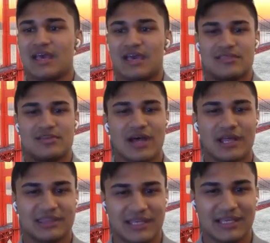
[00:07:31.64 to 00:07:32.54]
And they're
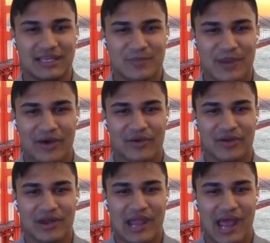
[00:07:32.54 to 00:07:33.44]
not thinking about
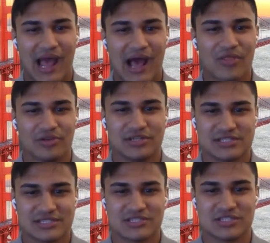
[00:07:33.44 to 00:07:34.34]
how their
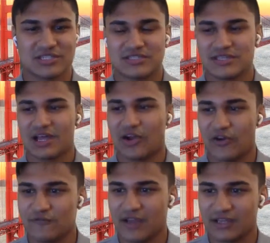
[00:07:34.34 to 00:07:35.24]
decisions are
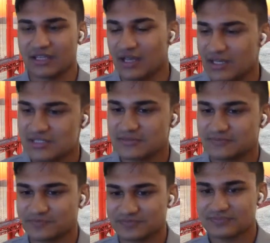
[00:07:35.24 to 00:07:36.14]
affecting us.
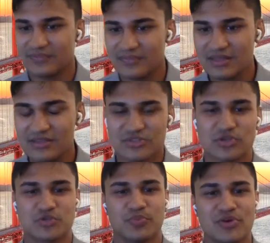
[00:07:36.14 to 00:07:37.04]
So
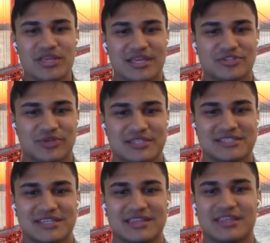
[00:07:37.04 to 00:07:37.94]
it's pretty
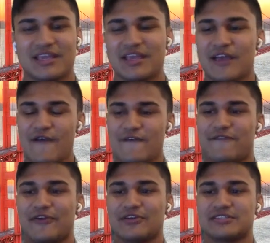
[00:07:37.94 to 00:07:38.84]
interesting to think,
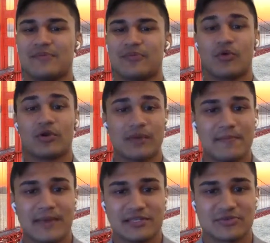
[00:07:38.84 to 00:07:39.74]
for example, one of my
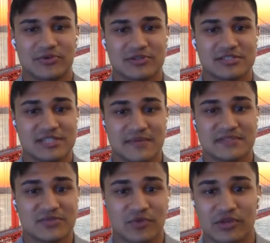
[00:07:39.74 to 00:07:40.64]
mentors,
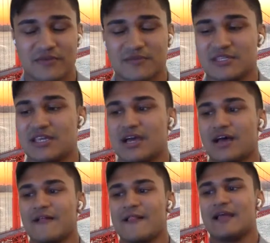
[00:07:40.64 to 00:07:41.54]
Samson Williams,
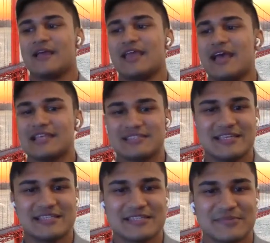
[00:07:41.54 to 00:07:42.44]
he
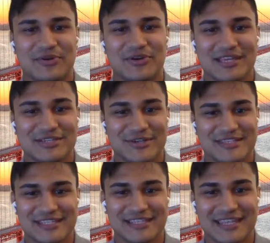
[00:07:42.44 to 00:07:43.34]
says a pretty
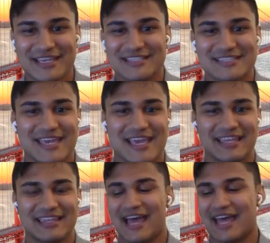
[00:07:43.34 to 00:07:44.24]
interesting thing,
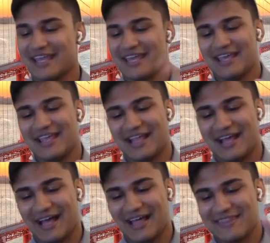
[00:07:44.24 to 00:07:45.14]
saying that
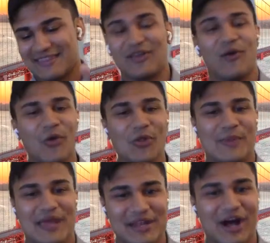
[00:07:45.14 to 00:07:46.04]
the old
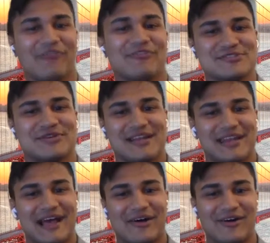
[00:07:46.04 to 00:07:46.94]
men in office right
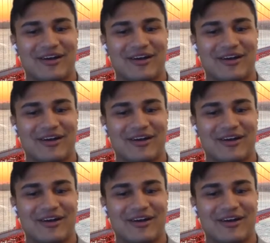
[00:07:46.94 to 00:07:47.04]
now,